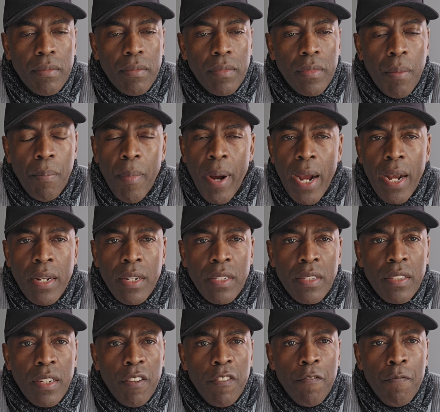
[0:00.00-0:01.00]
the
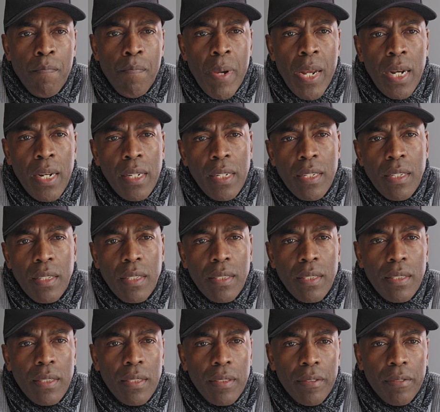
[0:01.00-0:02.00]
minds of
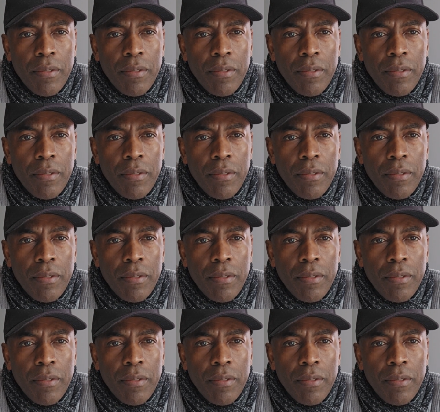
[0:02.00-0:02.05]
millions